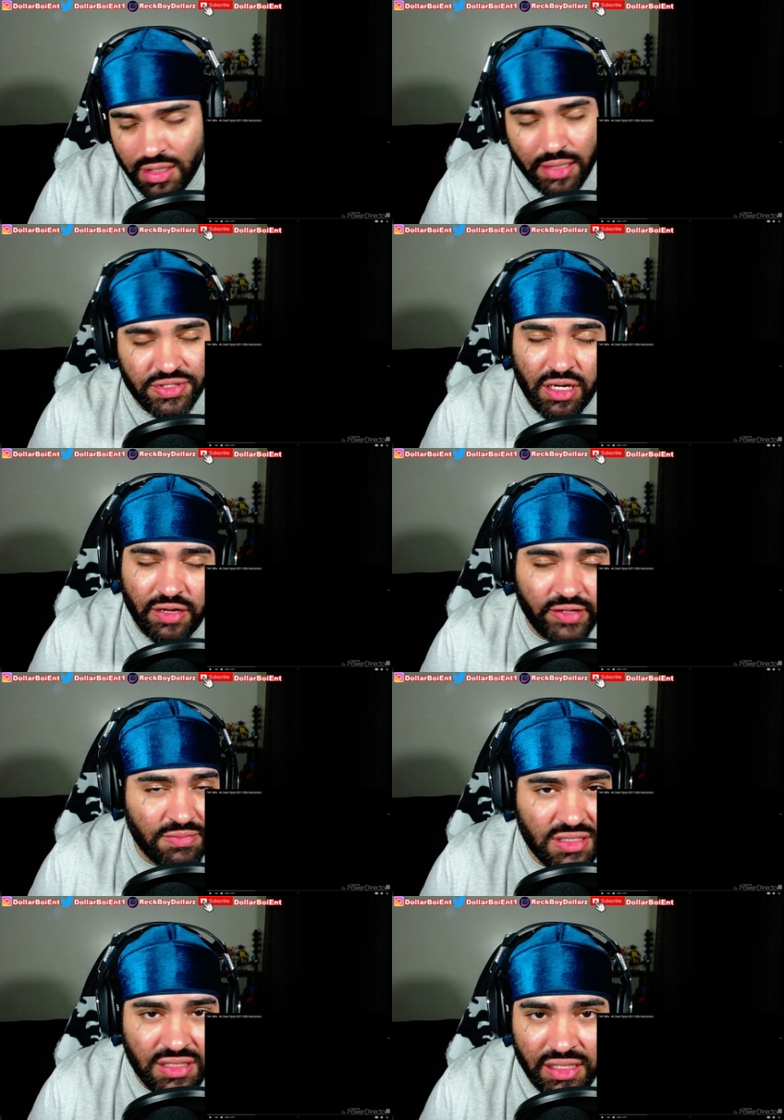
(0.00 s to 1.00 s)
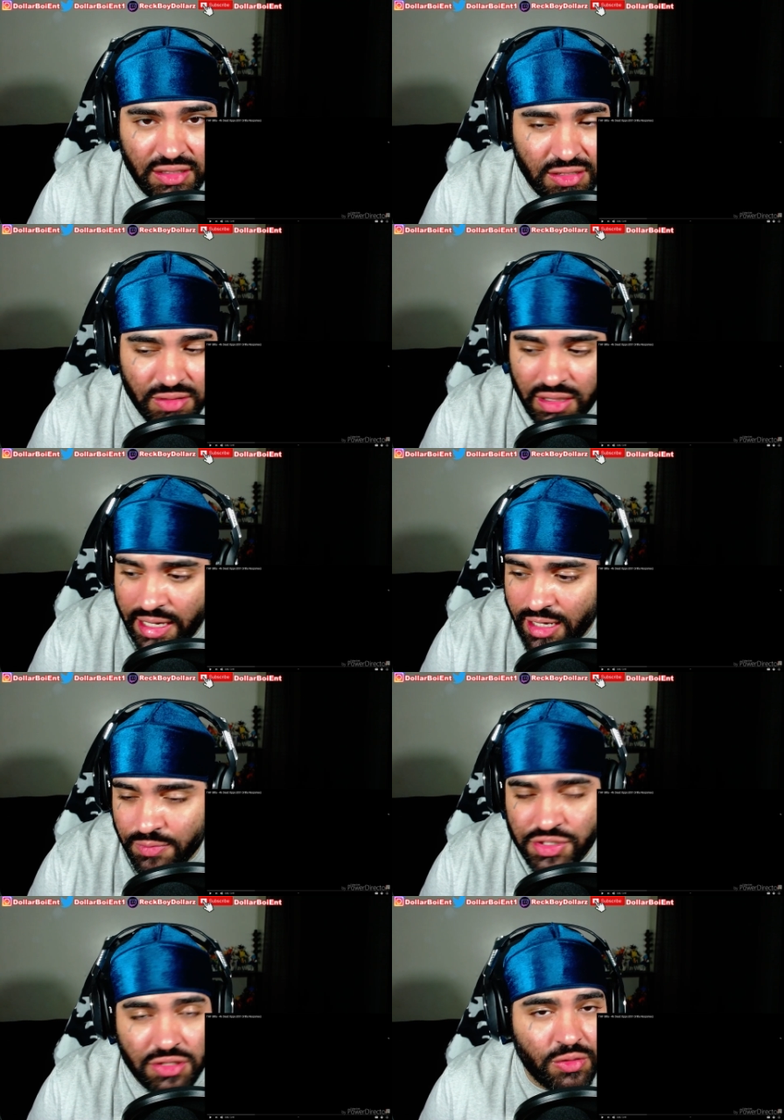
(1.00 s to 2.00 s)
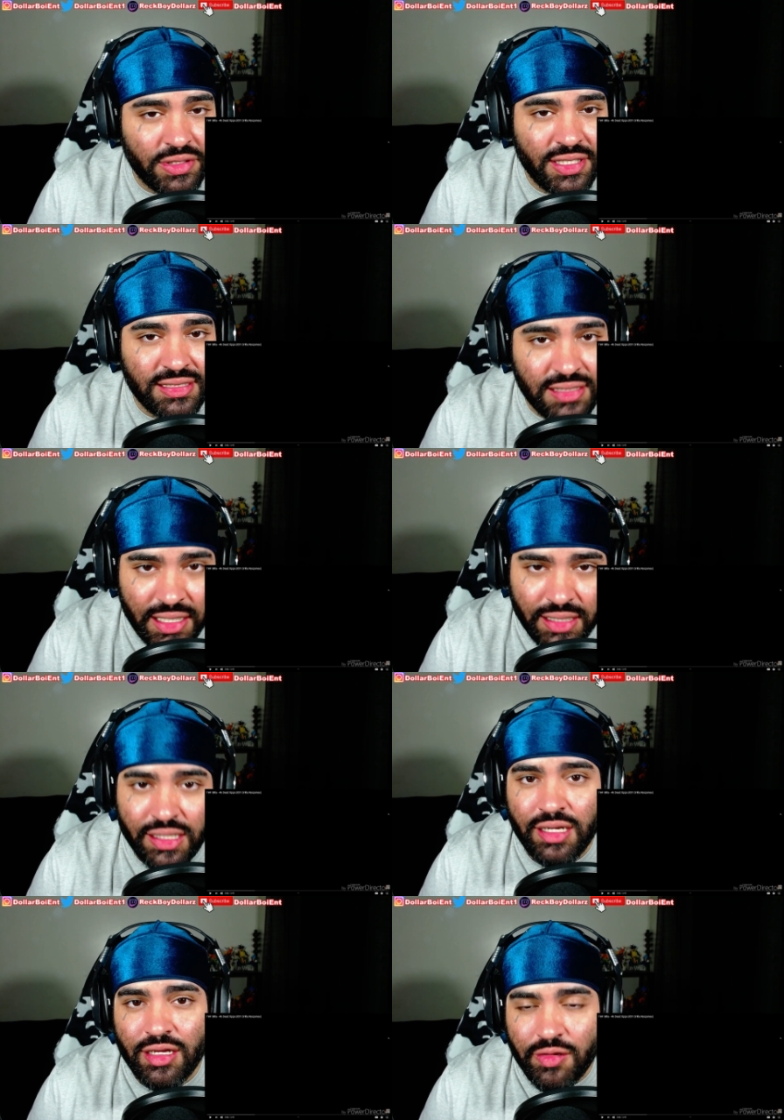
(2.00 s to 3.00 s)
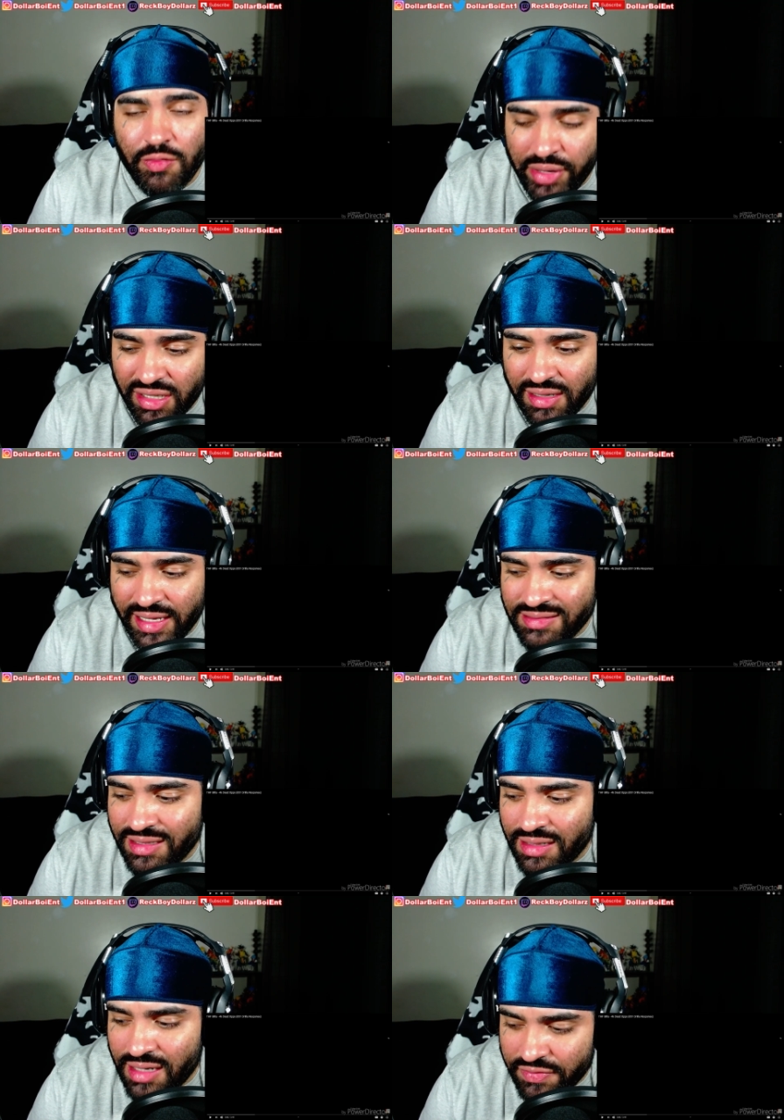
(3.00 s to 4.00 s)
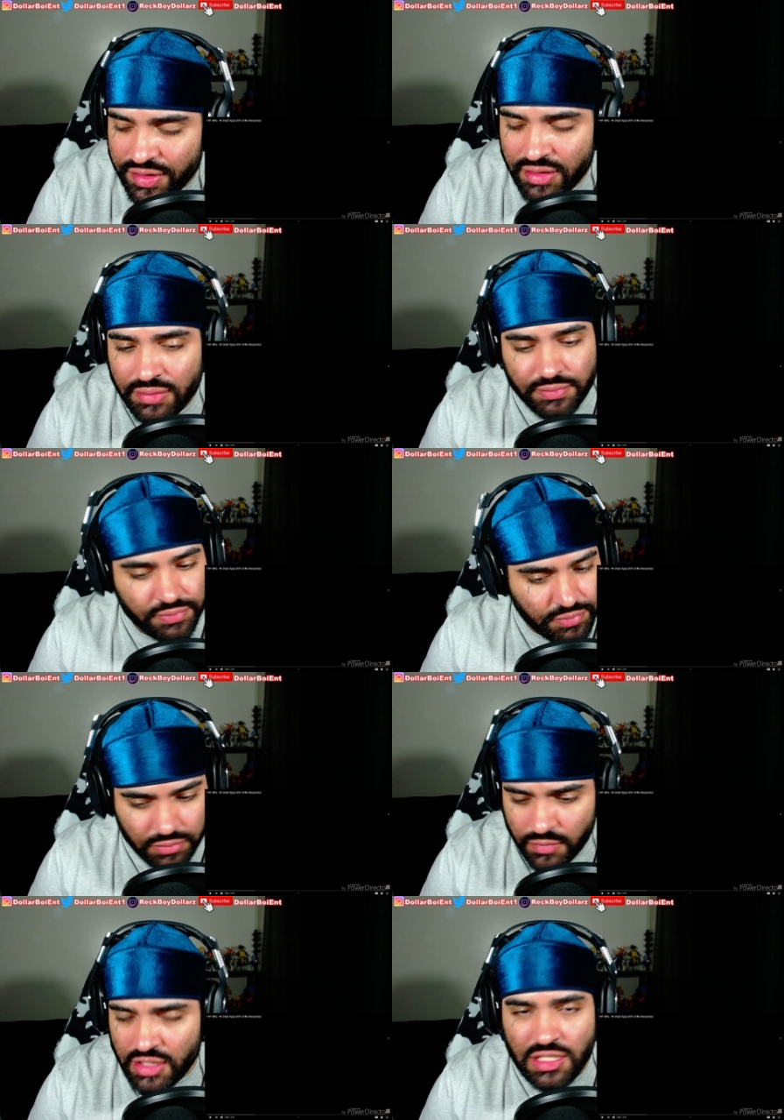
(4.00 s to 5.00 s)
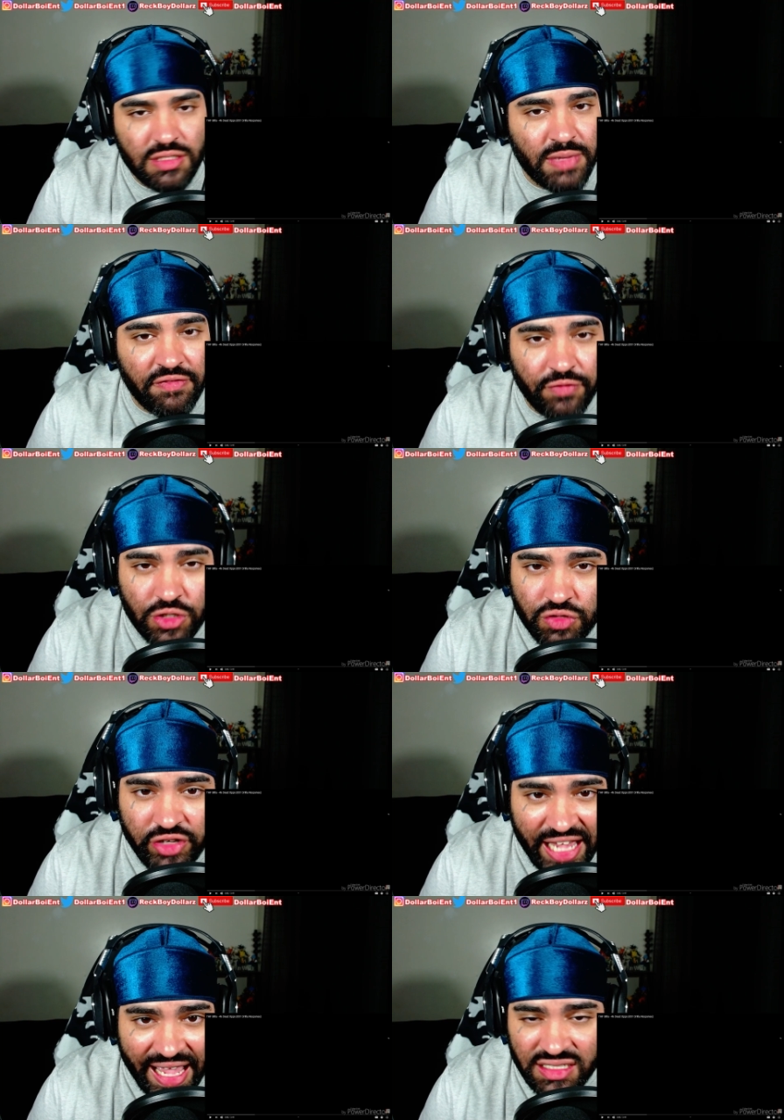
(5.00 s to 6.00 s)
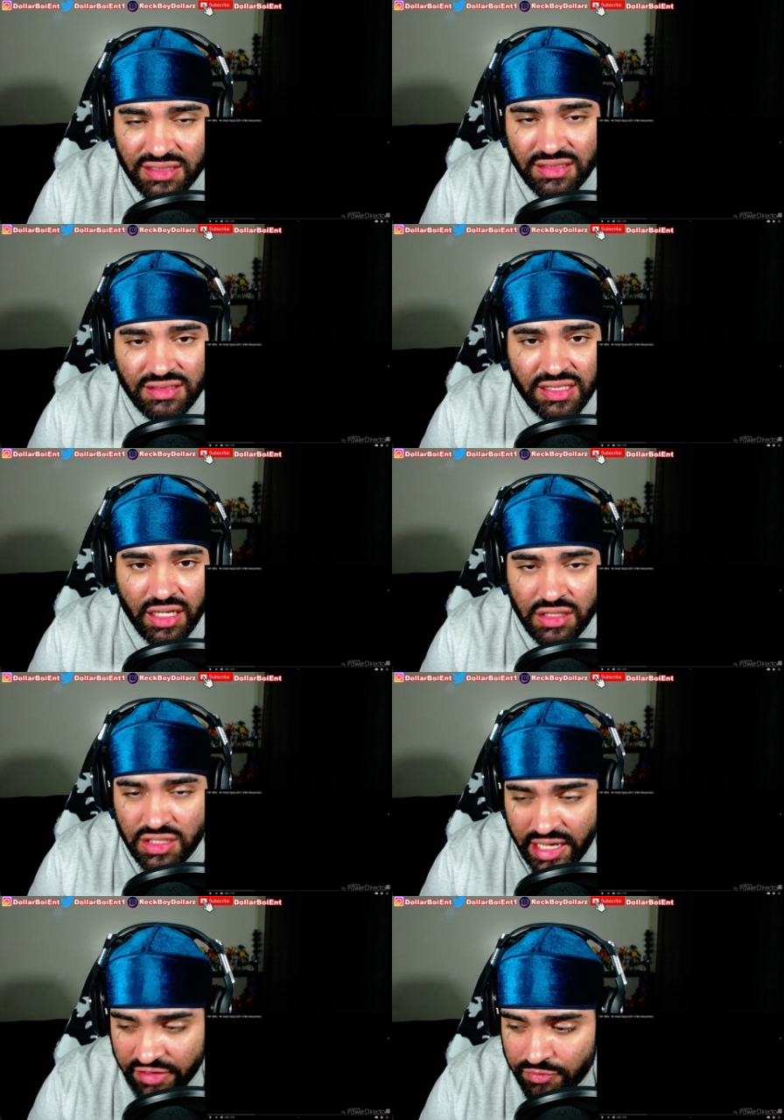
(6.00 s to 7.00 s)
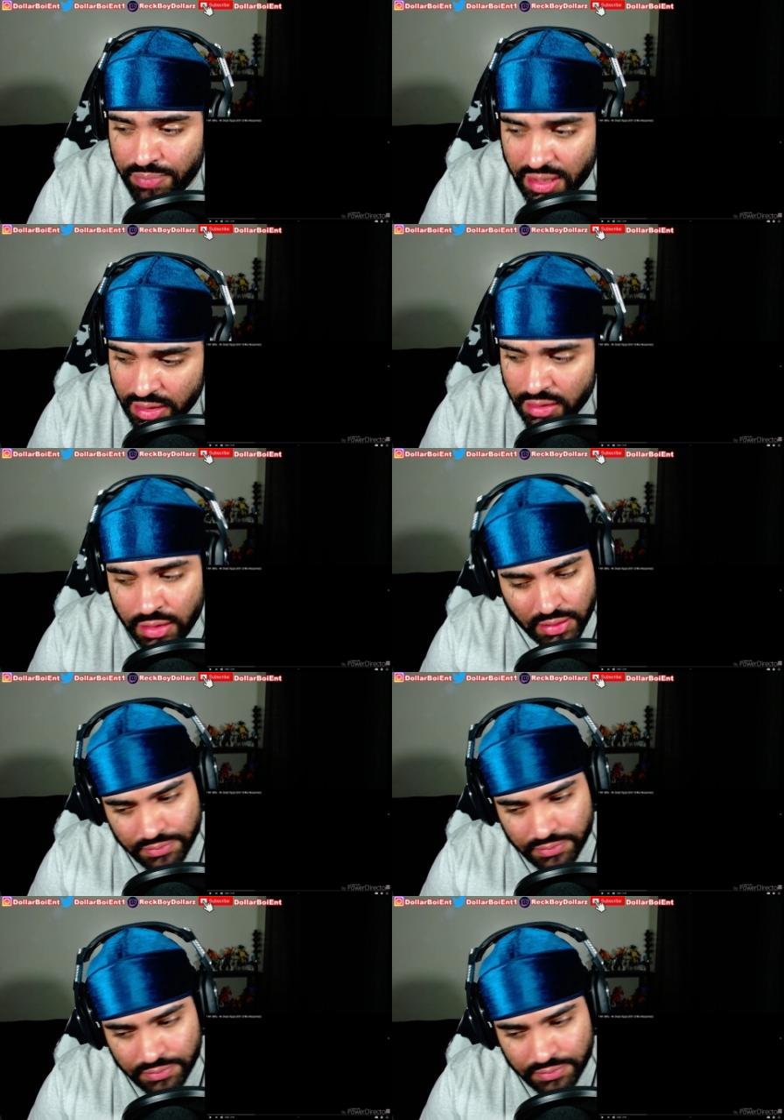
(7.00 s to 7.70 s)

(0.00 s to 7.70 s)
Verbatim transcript: I'm sorry, I'm just getting to it now, but you know what they say better late than never. This is my first reaction to THF Billa.